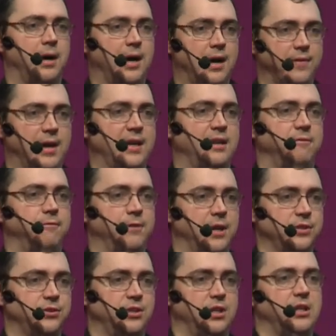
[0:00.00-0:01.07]
Are they
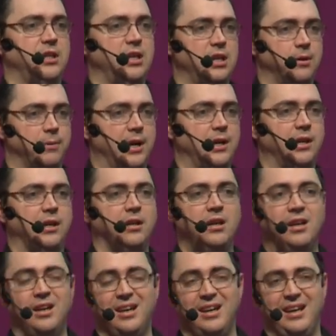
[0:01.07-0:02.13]
invested in iterating?
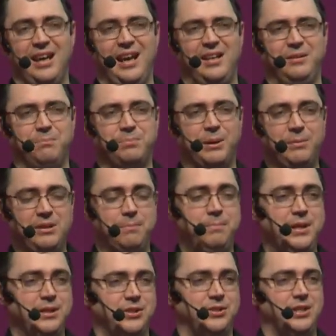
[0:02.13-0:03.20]
And probably the
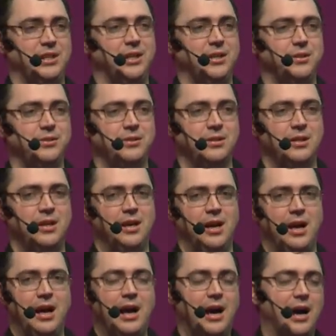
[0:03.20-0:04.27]
biggest thing is
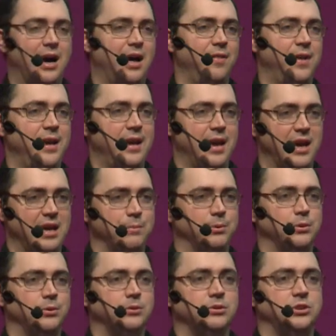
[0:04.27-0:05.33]
are they
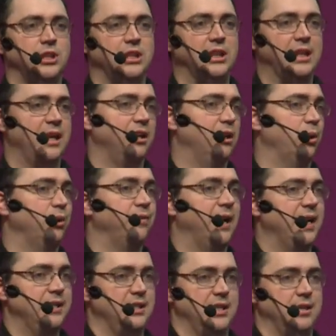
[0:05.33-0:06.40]
able to let go of
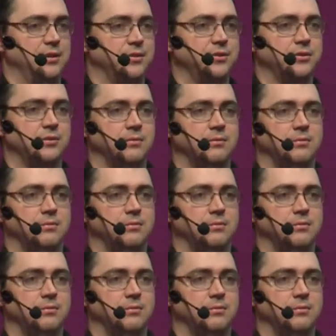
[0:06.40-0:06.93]
ideas?